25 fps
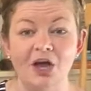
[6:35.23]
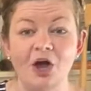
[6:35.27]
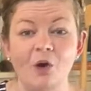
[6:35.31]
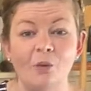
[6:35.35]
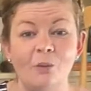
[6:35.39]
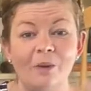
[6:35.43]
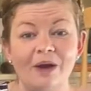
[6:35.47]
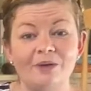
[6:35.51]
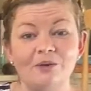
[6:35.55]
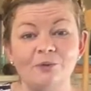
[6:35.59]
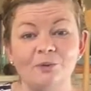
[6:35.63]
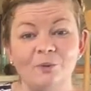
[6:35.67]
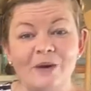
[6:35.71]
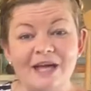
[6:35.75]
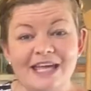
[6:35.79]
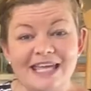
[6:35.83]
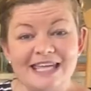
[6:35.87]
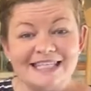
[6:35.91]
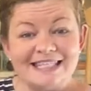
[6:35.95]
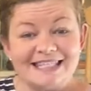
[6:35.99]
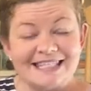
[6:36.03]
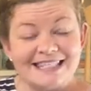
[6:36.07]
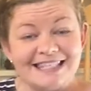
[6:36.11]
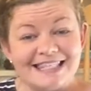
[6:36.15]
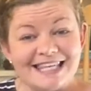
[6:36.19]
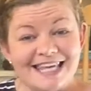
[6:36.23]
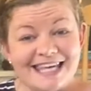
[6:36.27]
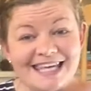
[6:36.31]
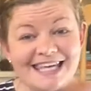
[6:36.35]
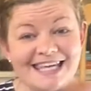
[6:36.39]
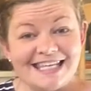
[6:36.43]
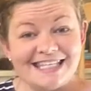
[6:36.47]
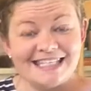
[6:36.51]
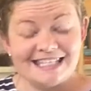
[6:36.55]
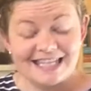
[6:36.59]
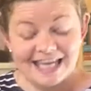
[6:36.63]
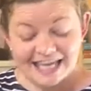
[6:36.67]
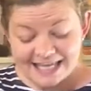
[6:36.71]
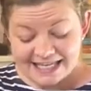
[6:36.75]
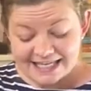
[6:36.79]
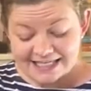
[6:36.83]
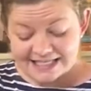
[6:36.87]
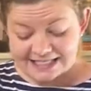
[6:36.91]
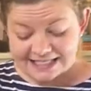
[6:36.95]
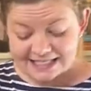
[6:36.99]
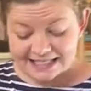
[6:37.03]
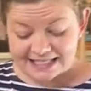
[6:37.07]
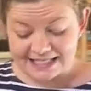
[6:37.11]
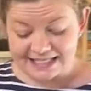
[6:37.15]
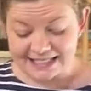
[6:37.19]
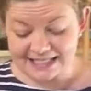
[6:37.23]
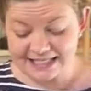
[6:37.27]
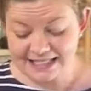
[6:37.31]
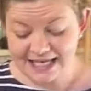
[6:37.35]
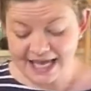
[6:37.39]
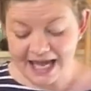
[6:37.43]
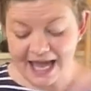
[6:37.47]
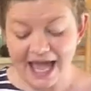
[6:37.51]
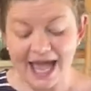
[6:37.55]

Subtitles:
when we see Jesus